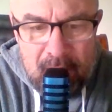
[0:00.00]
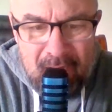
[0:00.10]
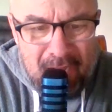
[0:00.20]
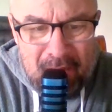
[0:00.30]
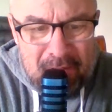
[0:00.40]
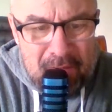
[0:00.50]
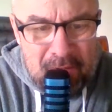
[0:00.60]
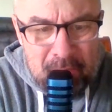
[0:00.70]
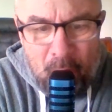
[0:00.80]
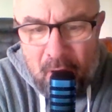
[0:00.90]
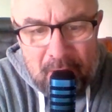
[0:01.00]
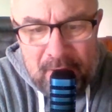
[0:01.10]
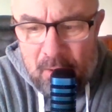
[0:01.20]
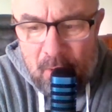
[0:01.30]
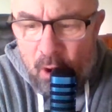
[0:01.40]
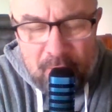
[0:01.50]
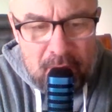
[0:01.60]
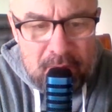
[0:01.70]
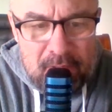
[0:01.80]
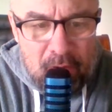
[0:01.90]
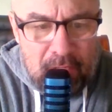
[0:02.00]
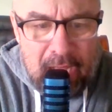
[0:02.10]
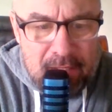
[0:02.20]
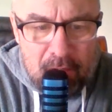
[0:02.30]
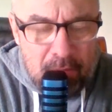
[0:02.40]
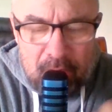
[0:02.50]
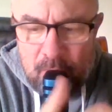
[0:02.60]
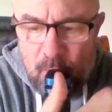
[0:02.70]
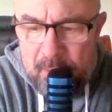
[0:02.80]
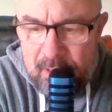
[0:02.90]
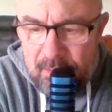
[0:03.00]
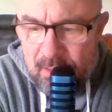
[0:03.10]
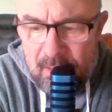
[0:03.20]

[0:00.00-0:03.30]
the bar out there and offered guys or women